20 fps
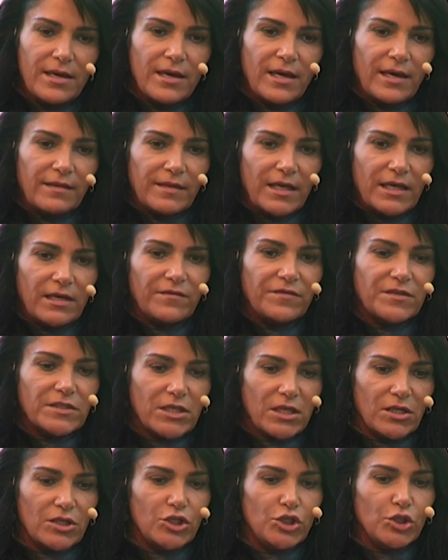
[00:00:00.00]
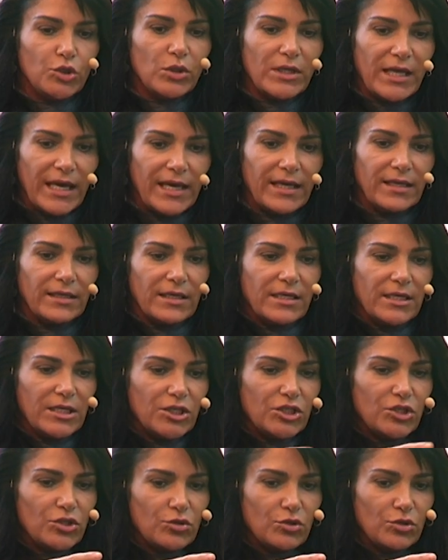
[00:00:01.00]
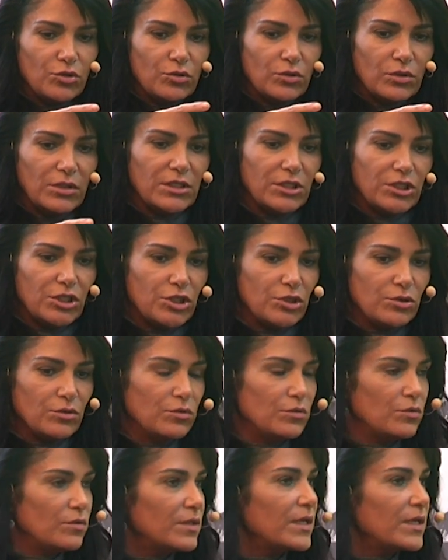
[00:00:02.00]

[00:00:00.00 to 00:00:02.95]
And then all of a sudden you get into